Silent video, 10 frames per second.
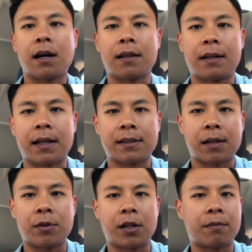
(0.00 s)
the next
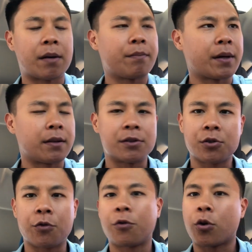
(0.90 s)
time you come up, and there's
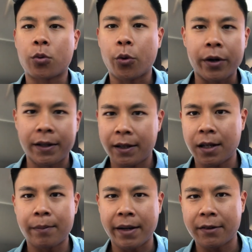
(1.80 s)
no forewarning
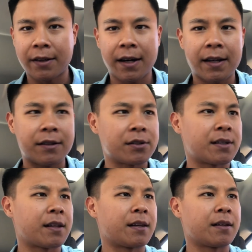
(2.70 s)
about that. There's
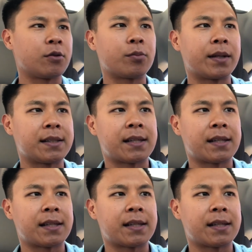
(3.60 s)
nobody's